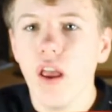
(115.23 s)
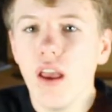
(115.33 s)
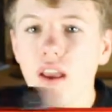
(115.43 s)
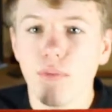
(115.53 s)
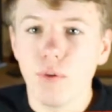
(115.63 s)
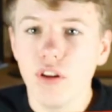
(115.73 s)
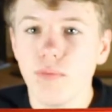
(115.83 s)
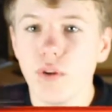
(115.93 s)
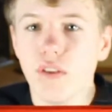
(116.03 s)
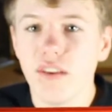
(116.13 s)
It's pretty
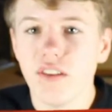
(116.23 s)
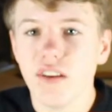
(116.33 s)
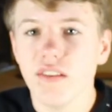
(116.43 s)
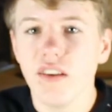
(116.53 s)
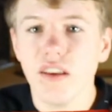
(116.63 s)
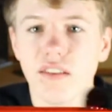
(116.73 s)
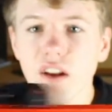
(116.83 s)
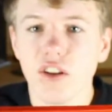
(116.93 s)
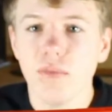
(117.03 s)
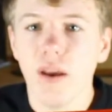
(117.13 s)
smooth, as you can see. It's
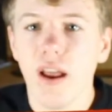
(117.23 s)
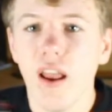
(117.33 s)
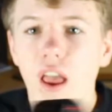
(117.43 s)
not too bad.